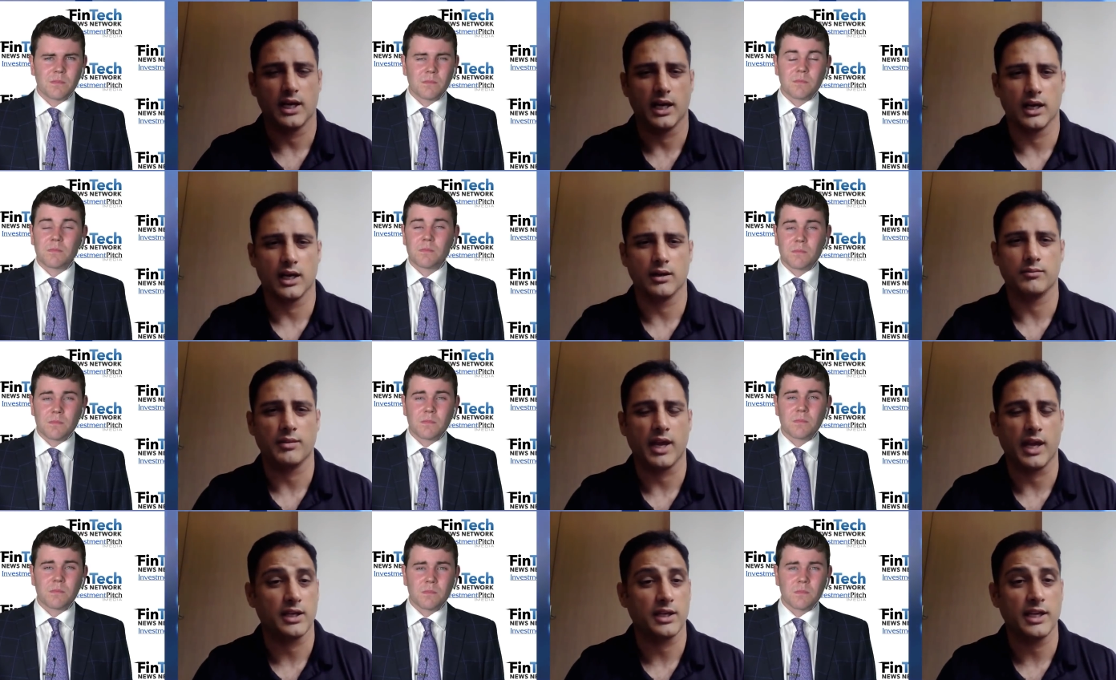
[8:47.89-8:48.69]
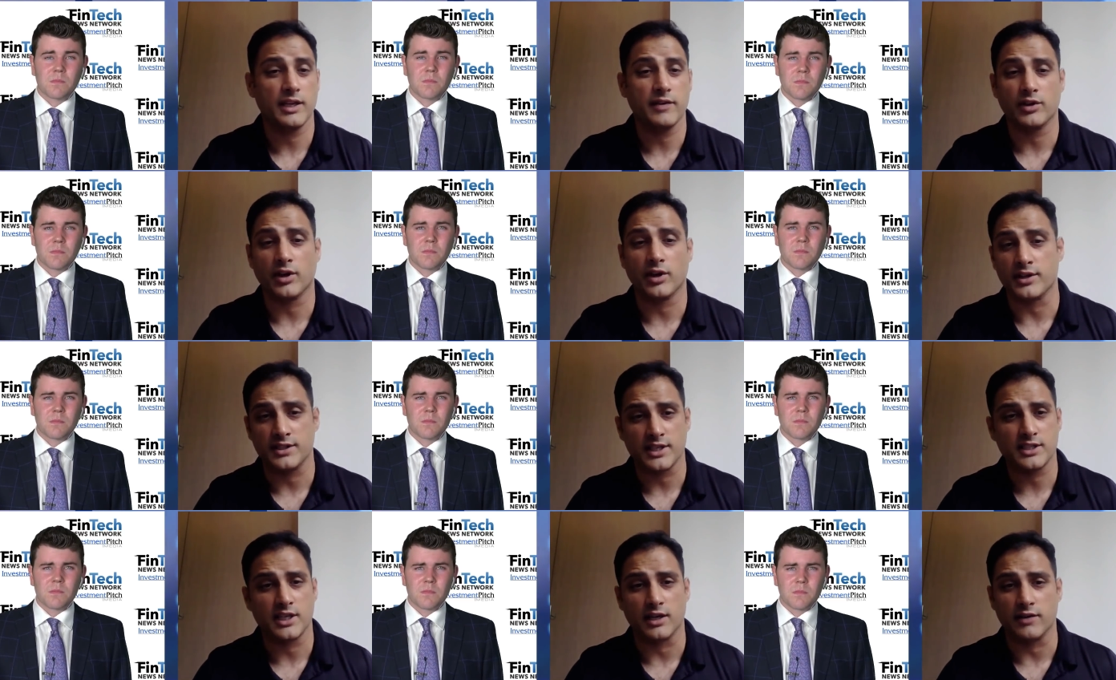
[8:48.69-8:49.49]
Speaker 1: um, and even our
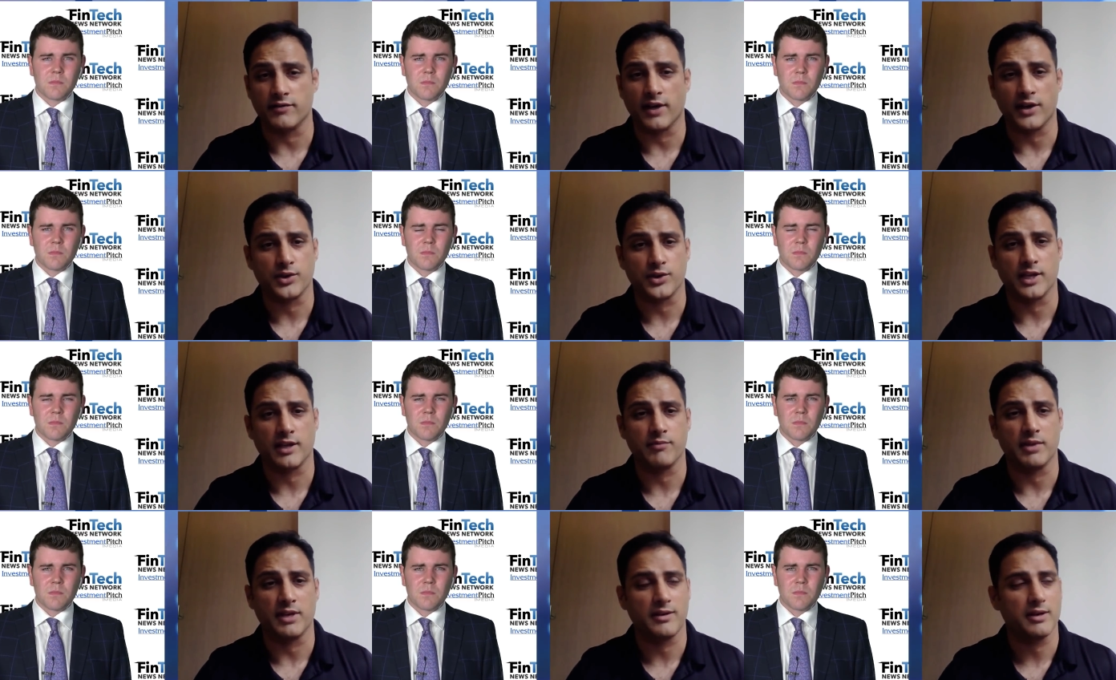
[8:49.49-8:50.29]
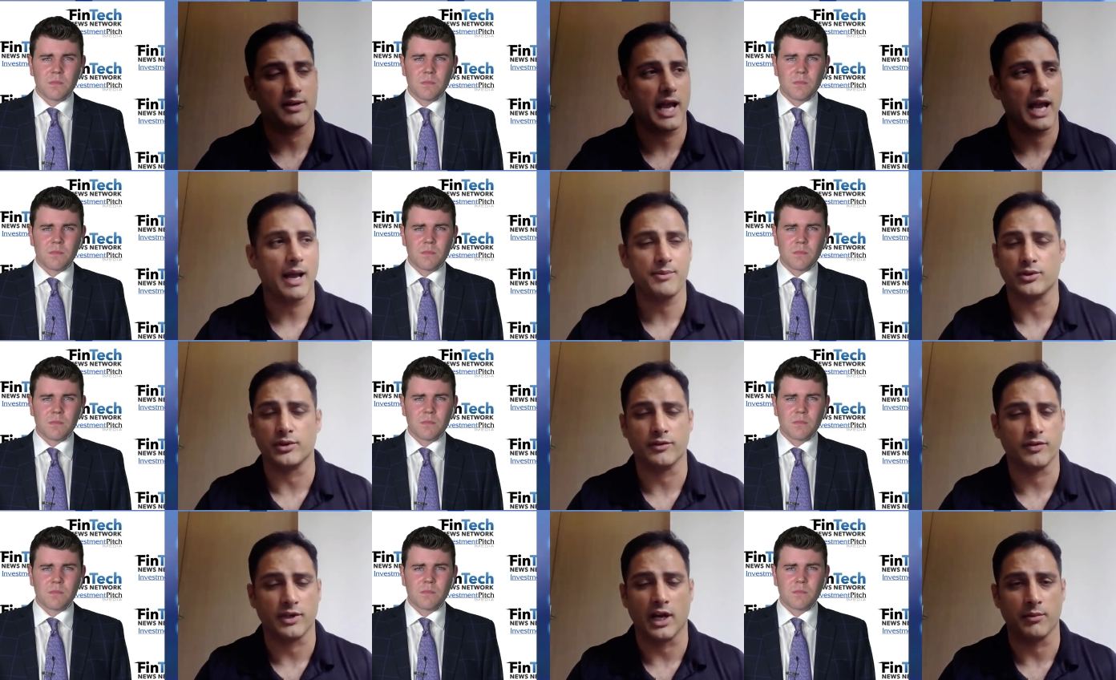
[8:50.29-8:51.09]
existing investors have been
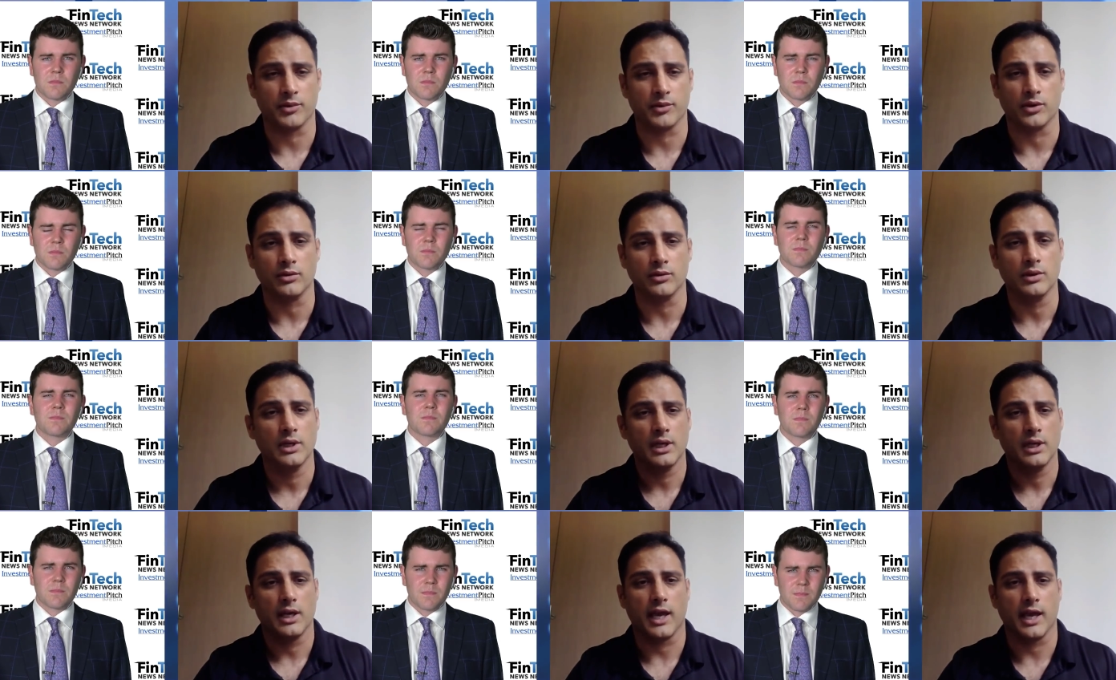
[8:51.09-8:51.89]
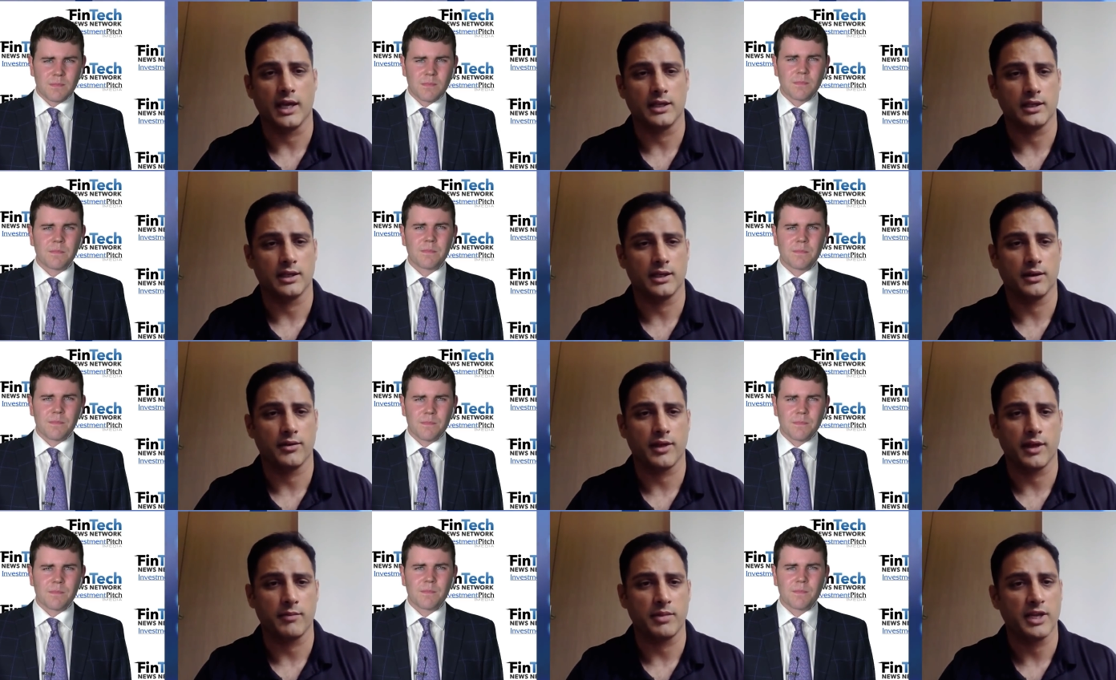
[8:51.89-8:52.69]
absolutely phenomenal, and
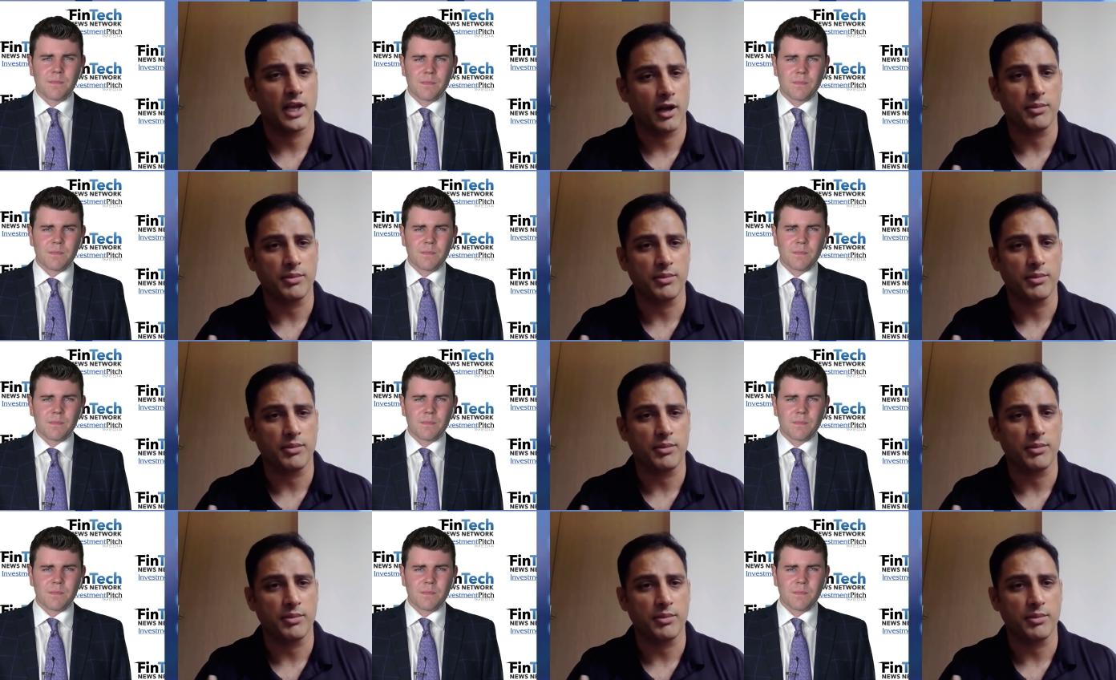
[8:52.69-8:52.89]
uh, they've been